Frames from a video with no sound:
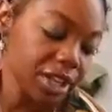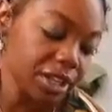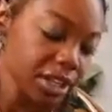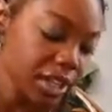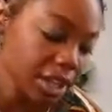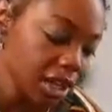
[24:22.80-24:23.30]

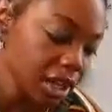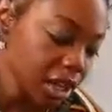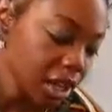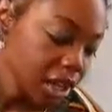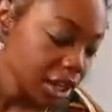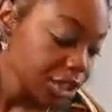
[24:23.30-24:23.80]
in the
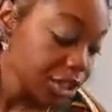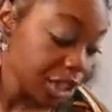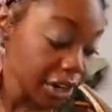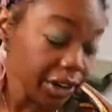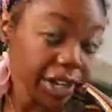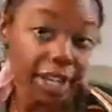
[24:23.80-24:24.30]

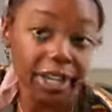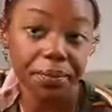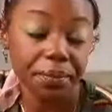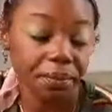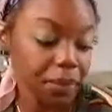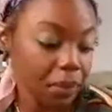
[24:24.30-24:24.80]
Chariot,
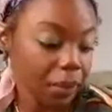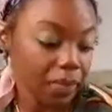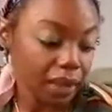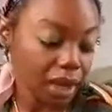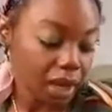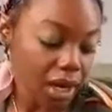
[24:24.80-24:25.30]

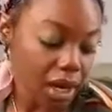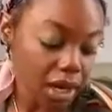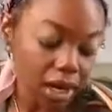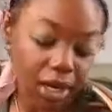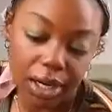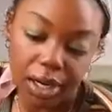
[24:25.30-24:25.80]

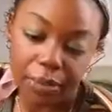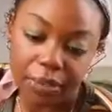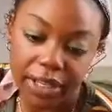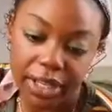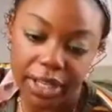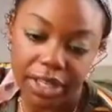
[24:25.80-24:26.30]

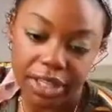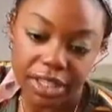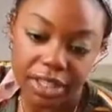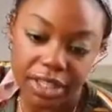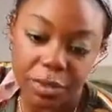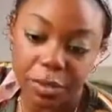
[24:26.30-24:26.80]

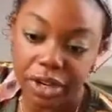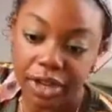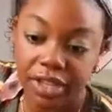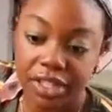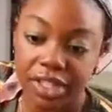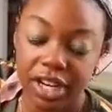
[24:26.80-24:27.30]
Spirit
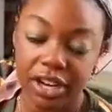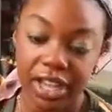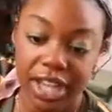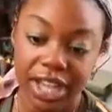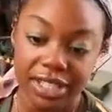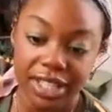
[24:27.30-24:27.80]
of the
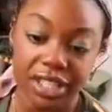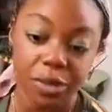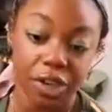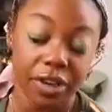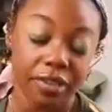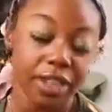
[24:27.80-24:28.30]
Staircase and
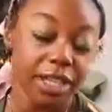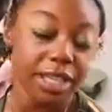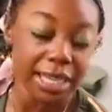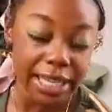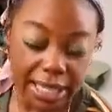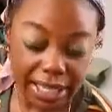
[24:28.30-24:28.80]
Spirit of the
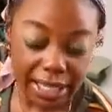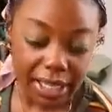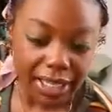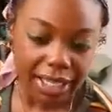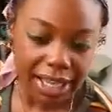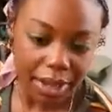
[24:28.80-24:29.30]

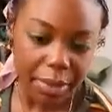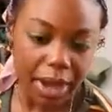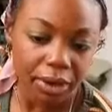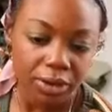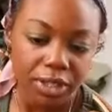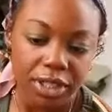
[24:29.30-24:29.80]
Key came
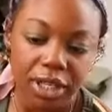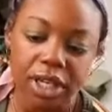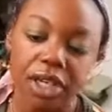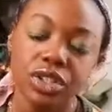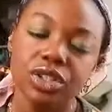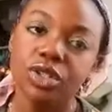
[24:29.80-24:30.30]
out.
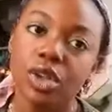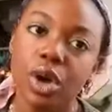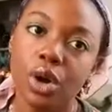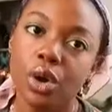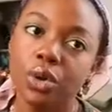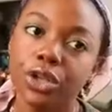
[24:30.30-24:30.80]

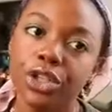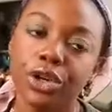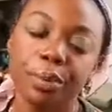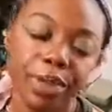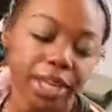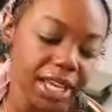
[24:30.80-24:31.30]
So
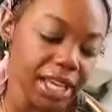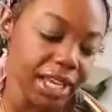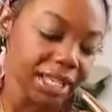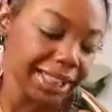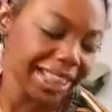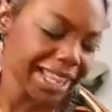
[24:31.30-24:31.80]
you're
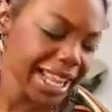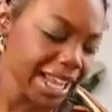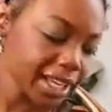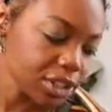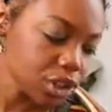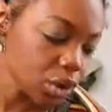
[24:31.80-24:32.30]
being
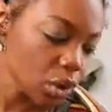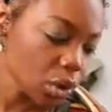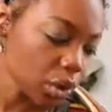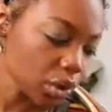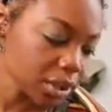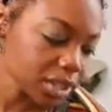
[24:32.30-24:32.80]
led
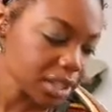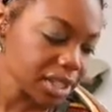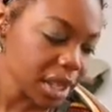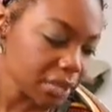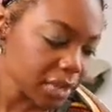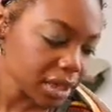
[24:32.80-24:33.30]
towards
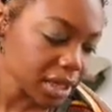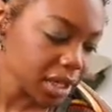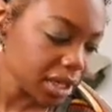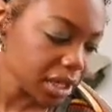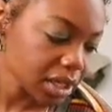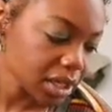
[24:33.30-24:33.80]

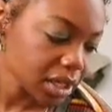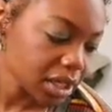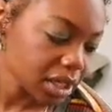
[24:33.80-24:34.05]
something.